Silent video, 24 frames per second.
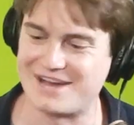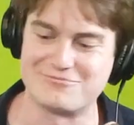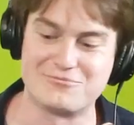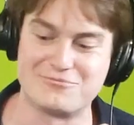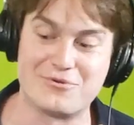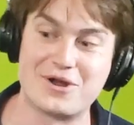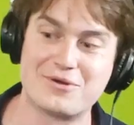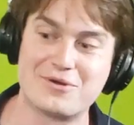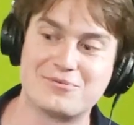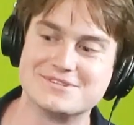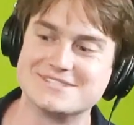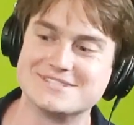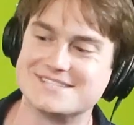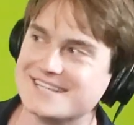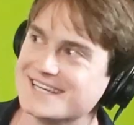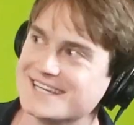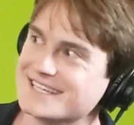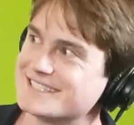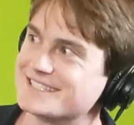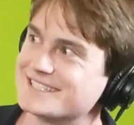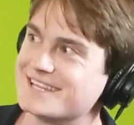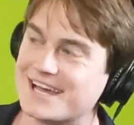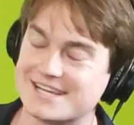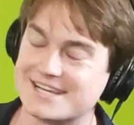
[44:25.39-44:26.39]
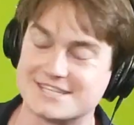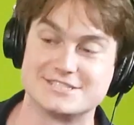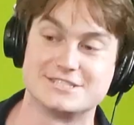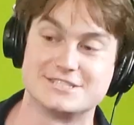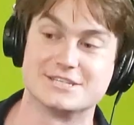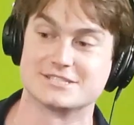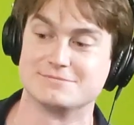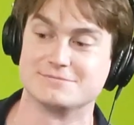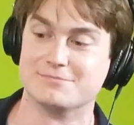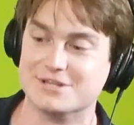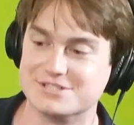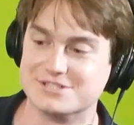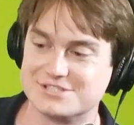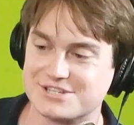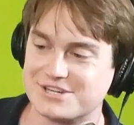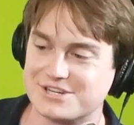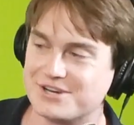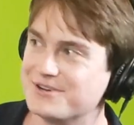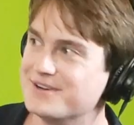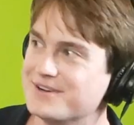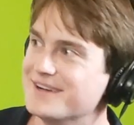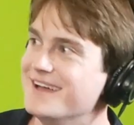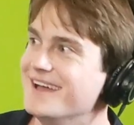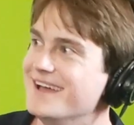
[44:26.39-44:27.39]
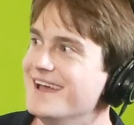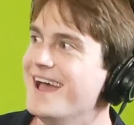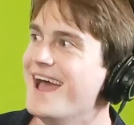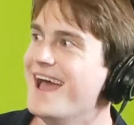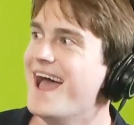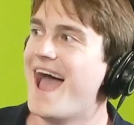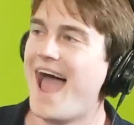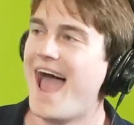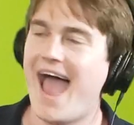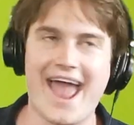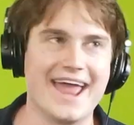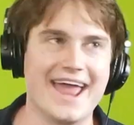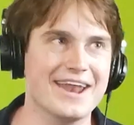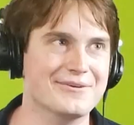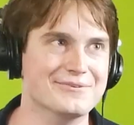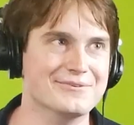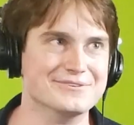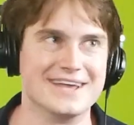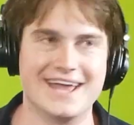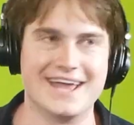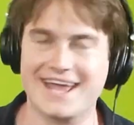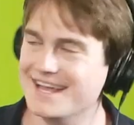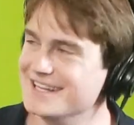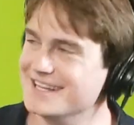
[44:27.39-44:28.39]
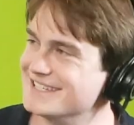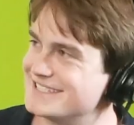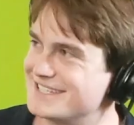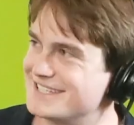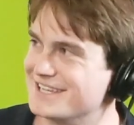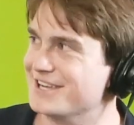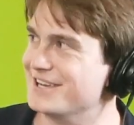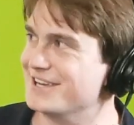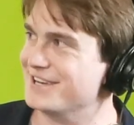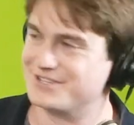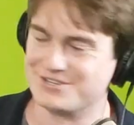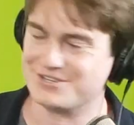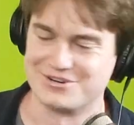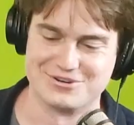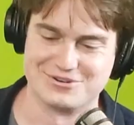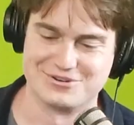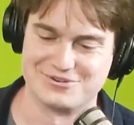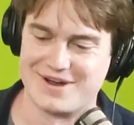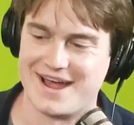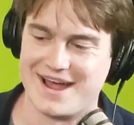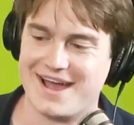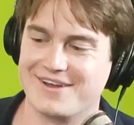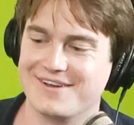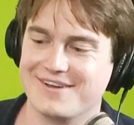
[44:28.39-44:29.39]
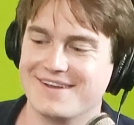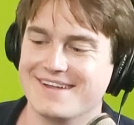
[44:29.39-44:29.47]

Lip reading: where was this like 6 months ago? And it was an instant turnaround.